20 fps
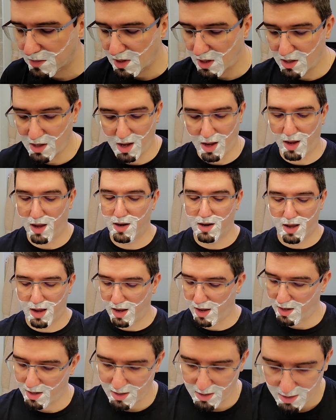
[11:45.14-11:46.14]
Yeah, and
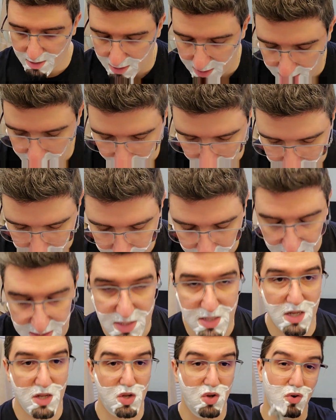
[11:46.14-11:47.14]
I
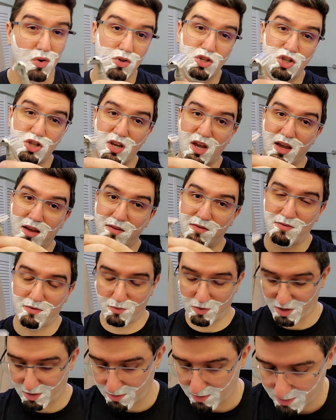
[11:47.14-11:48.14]
missed a good shave
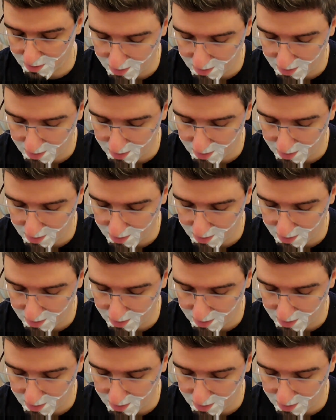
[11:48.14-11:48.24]
with